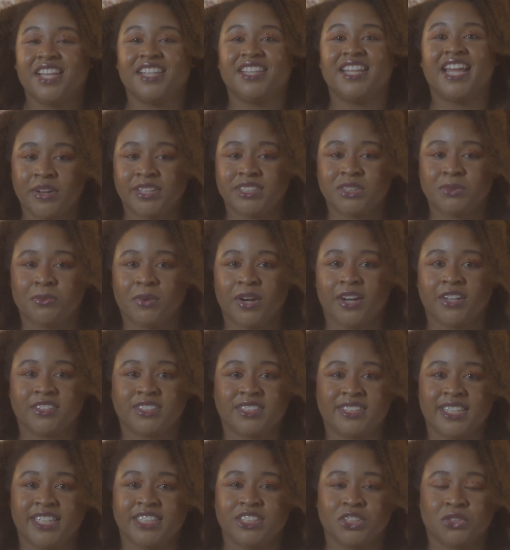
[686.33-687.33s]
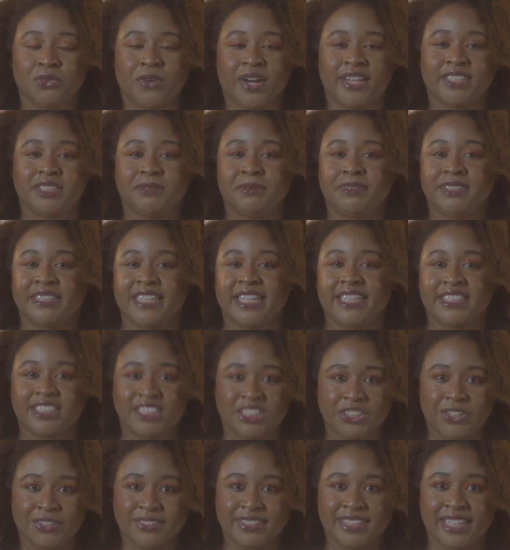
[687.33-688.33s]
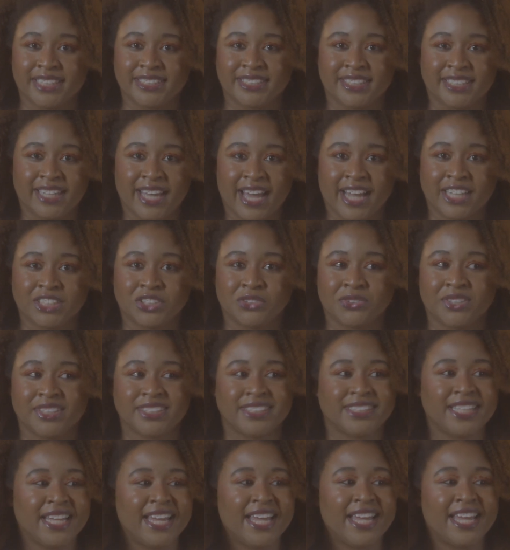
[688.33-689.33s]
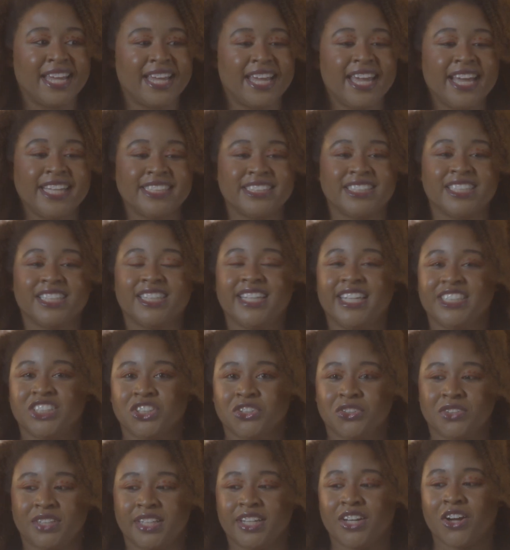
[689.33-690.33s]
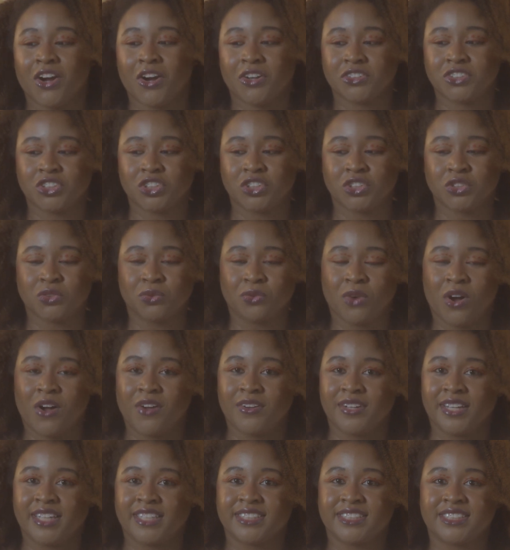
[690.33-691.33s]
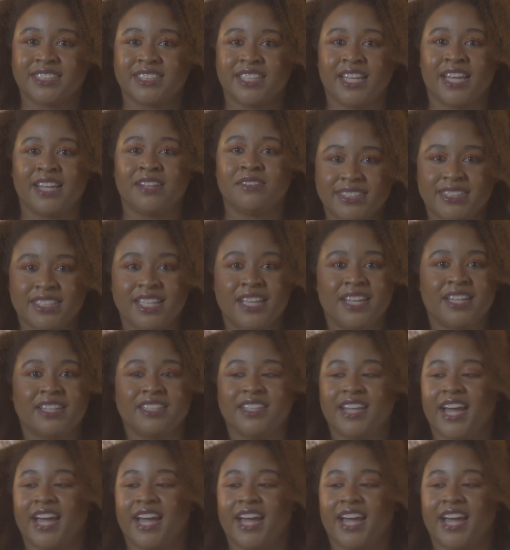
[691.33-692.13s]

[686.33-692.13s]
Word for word: The points where she is trying to be taken seriously as an actress is literally her strongest points.